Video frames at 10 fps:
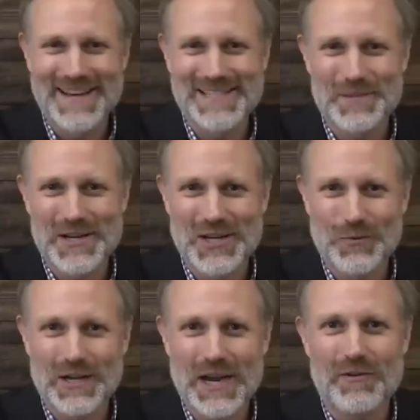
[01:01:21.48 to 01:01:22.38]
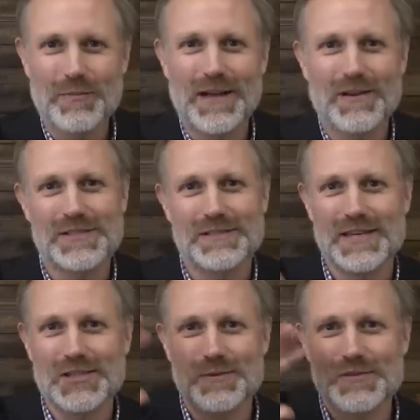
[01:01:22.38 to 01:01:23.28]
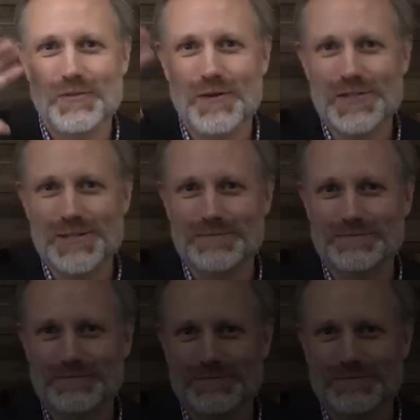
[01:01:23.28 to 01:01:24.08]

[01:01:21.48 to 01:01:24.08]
Thanks so much, Edwin. Everybody else, thanks so much for watching.